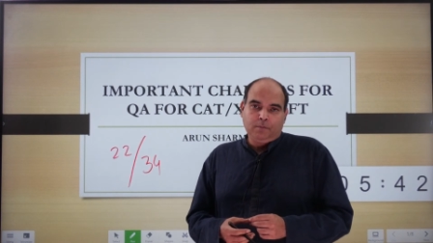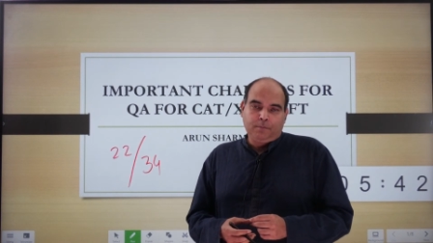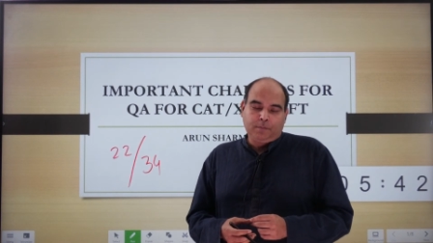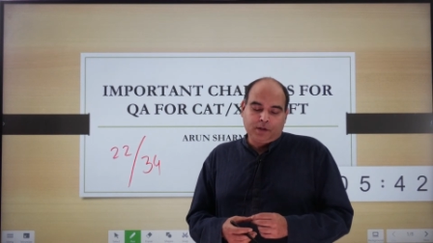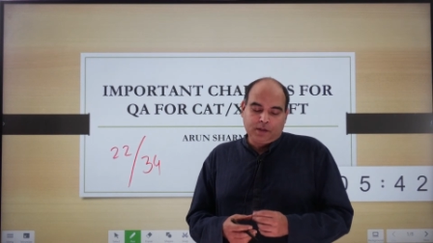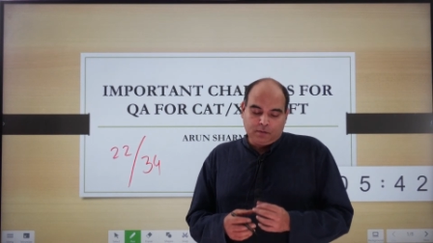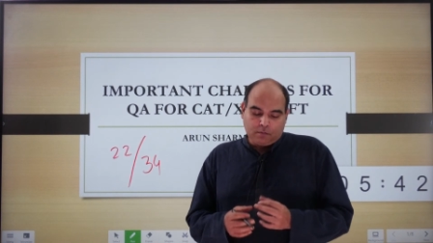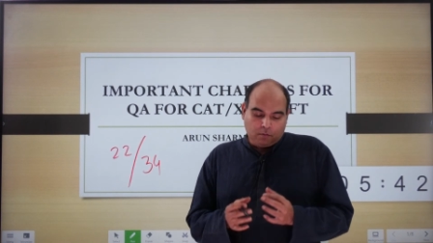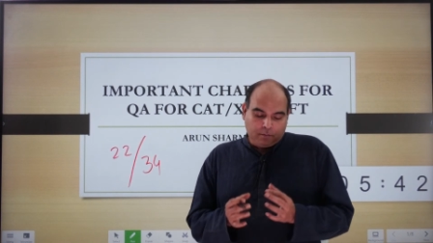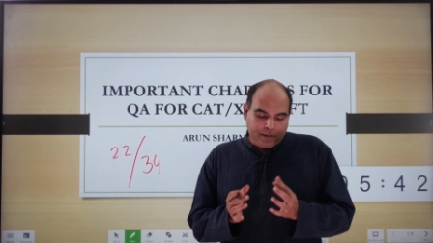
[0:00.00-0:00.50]

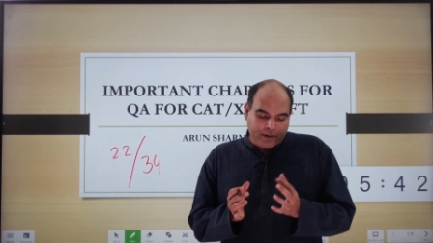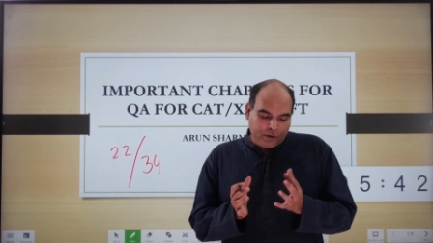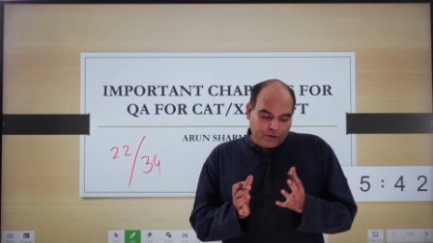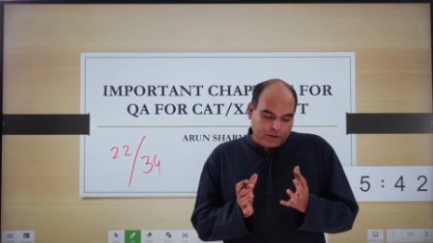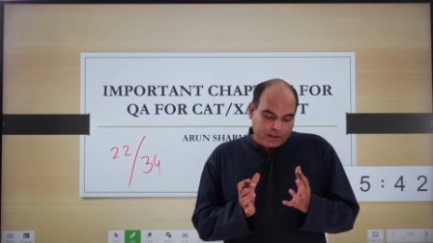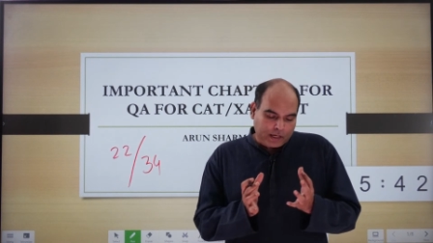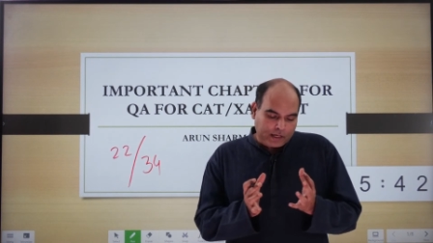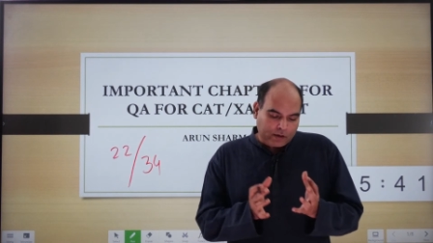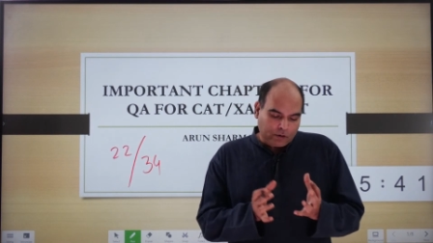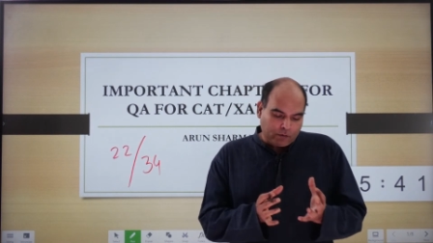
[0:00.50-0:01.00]
but the moment you
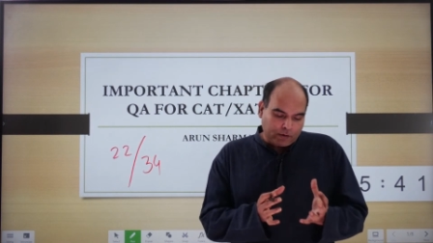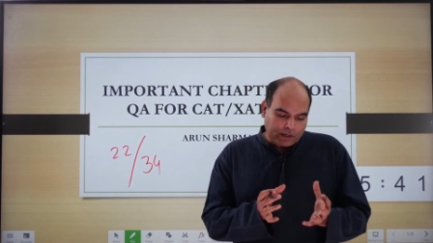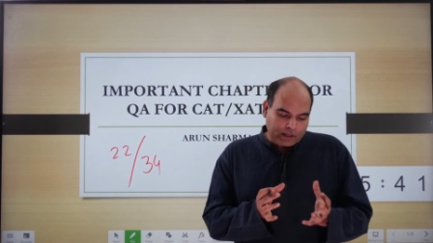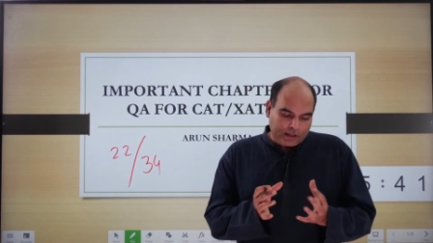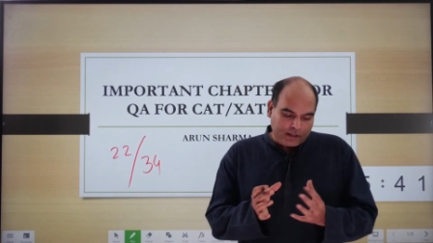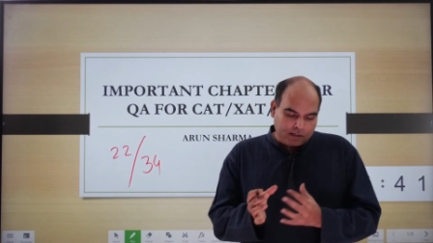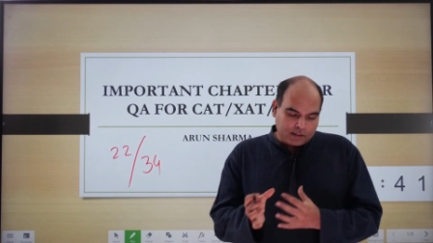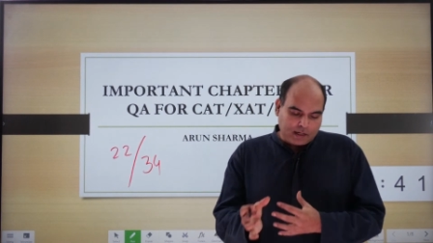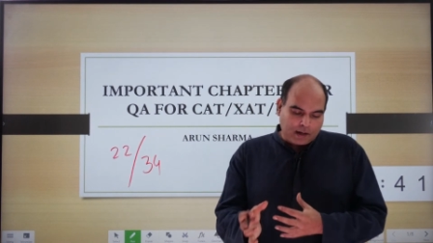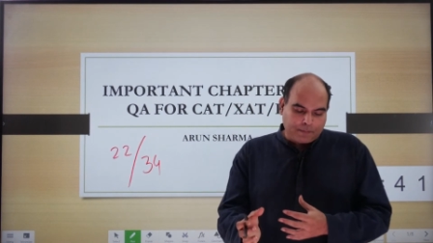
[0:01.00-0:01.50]
say okay
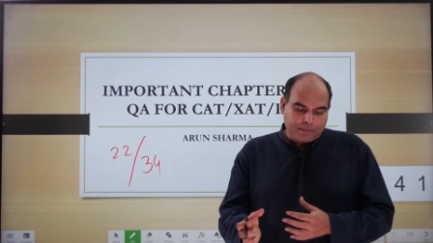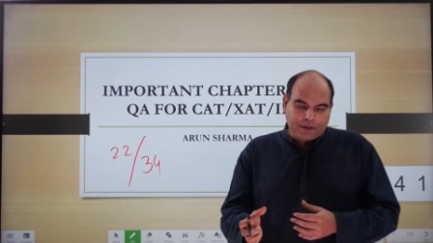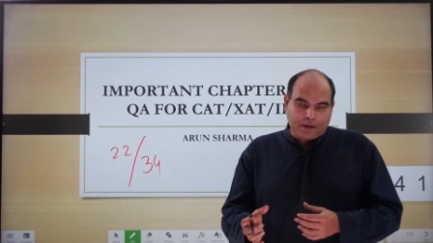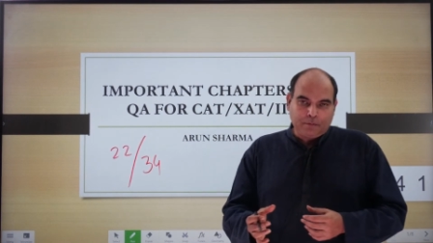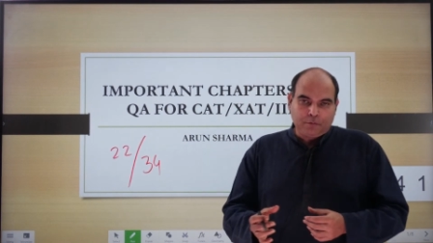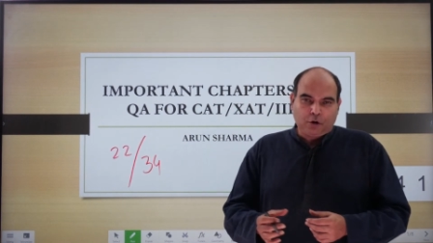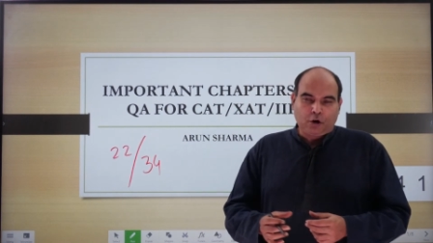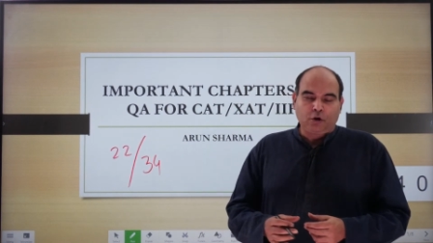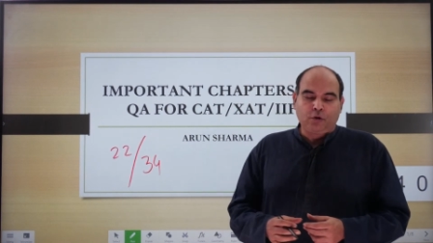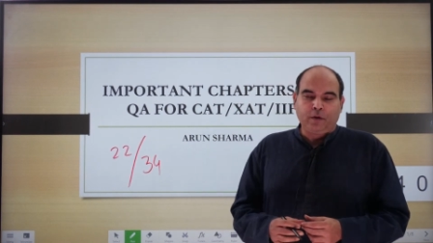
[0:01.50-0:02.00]
this chapter
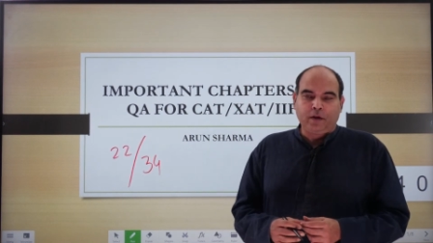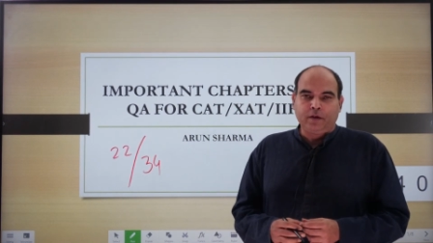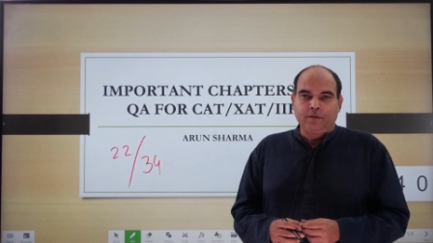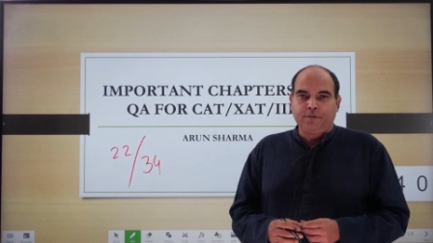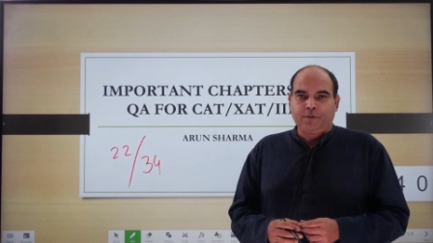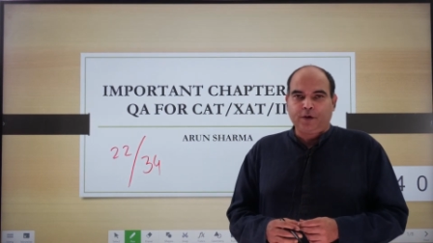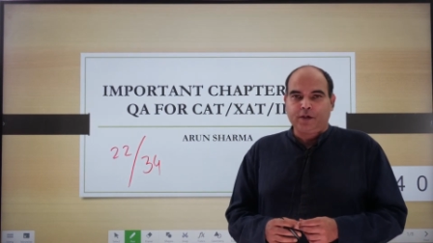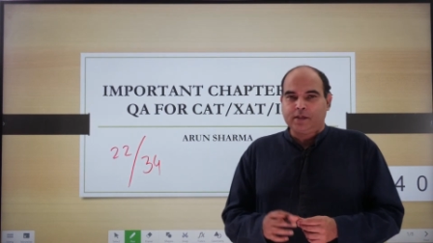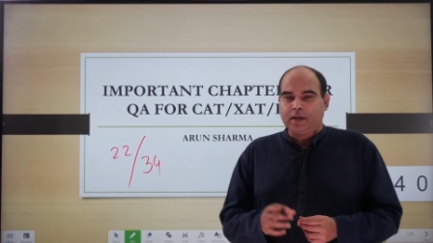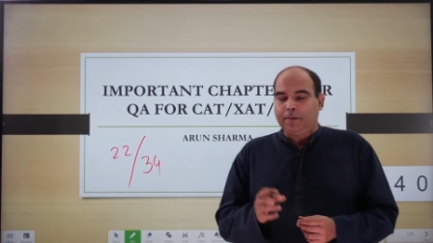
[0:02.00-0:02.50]
i'm not doing
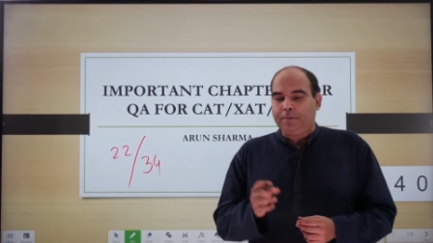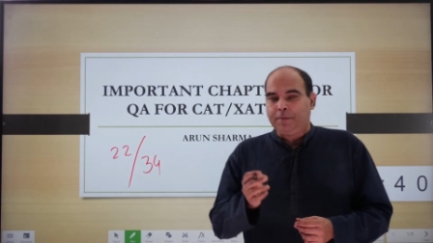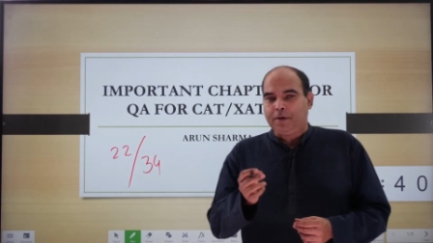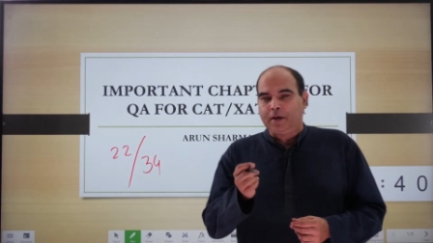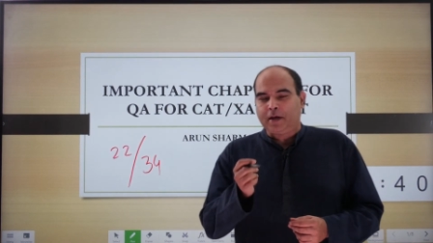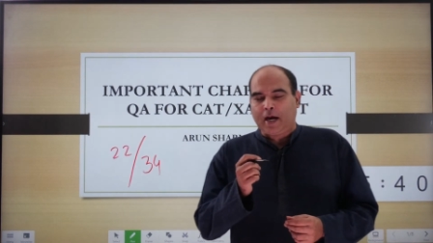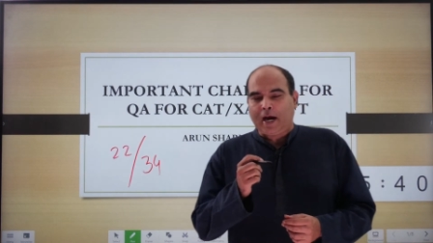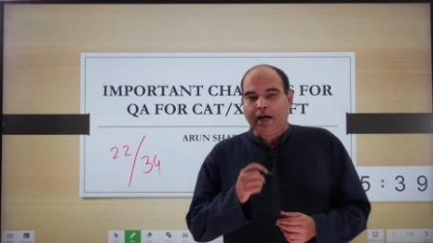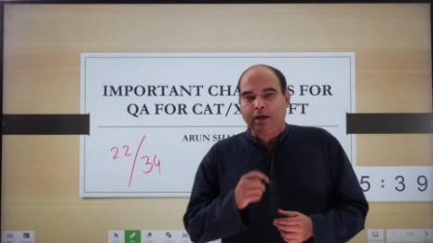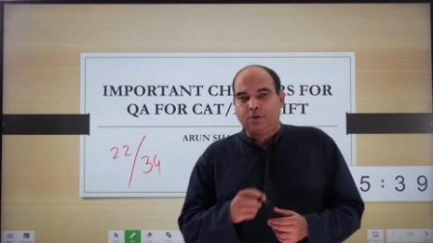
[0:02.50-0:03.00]
for
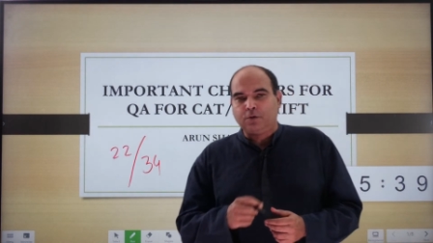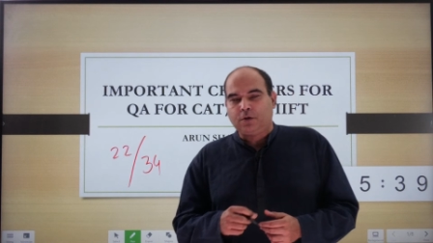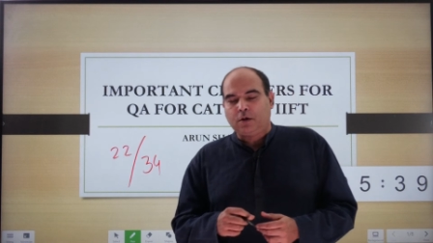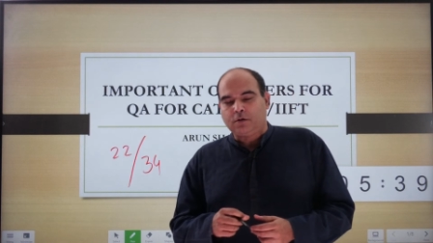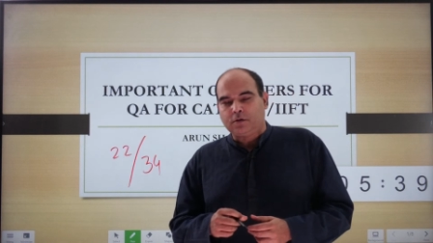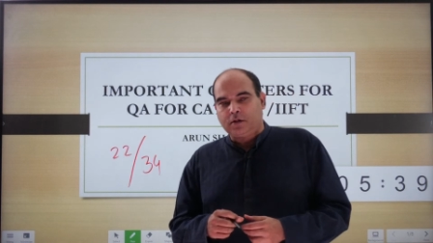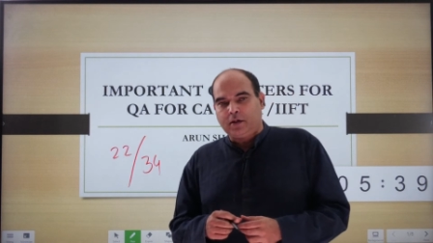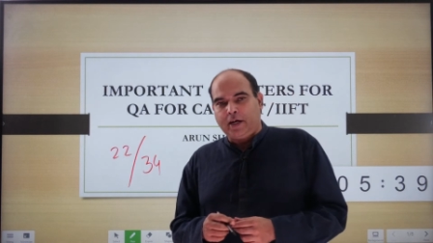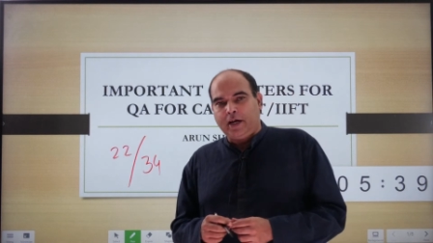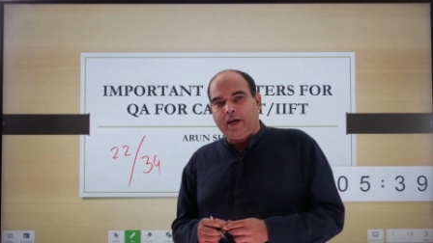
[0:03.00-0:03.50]
example cat
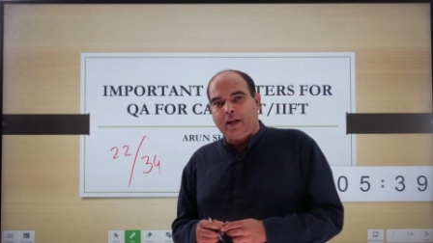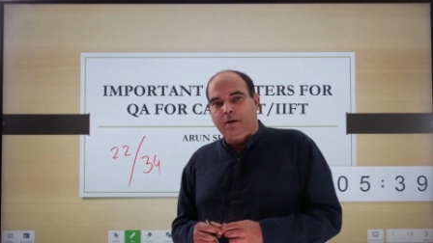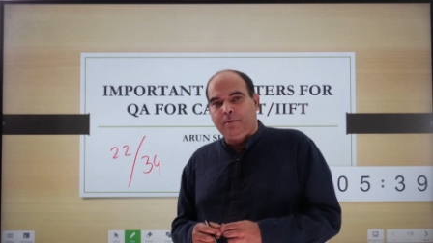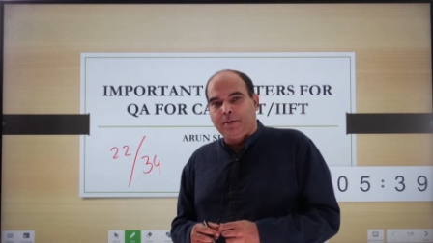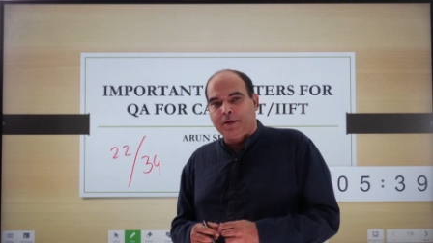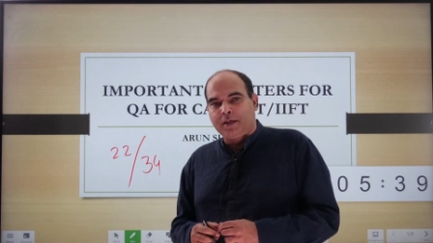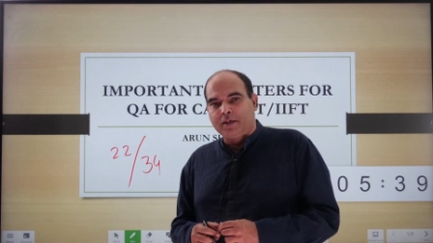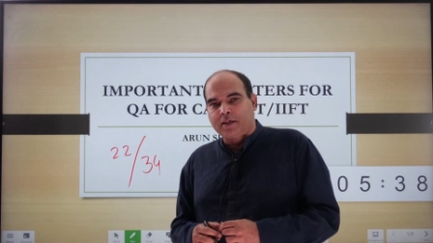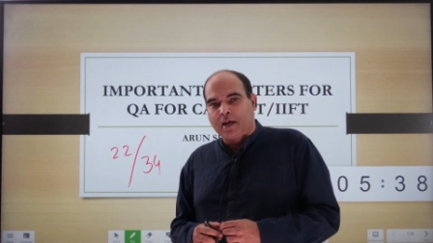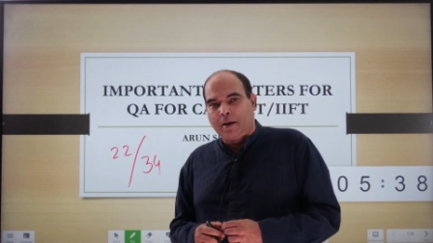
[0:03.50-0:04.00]
2018
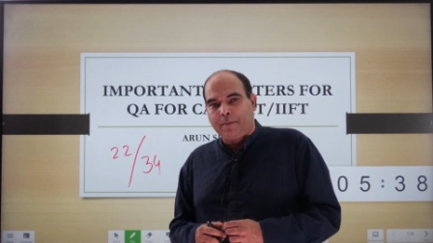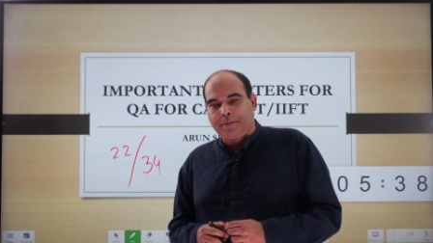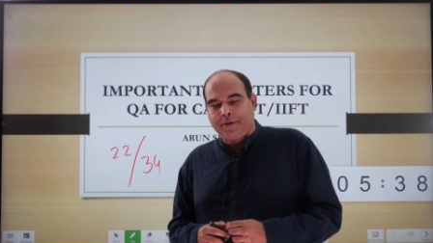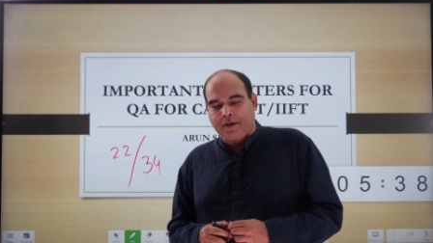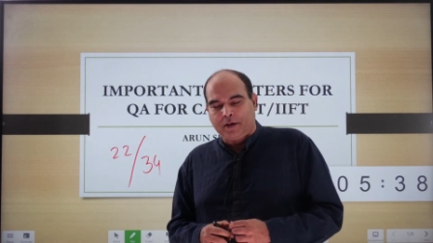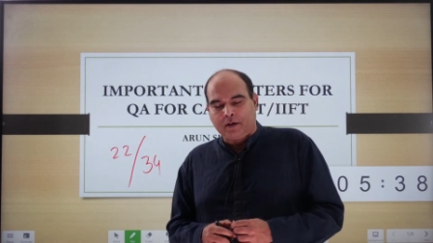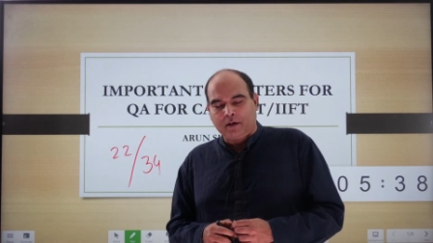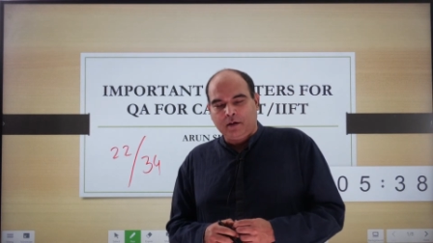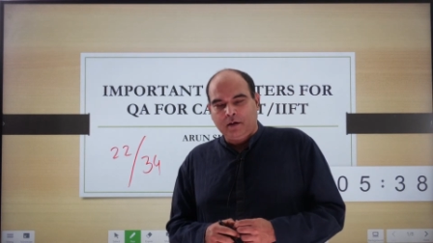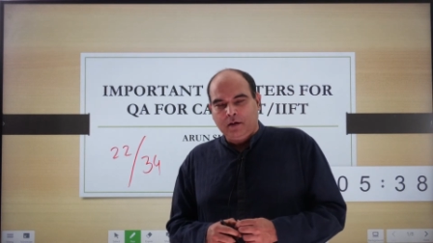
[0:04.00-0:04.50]
when this
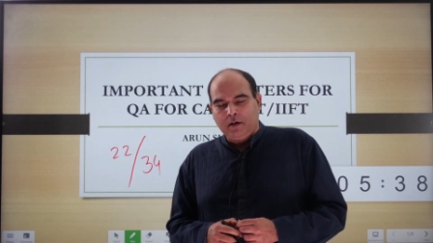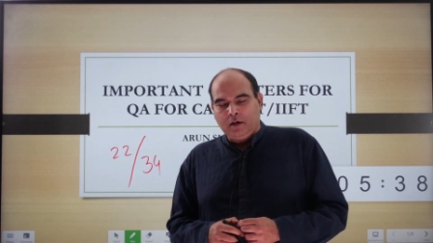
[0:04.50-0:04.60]
happened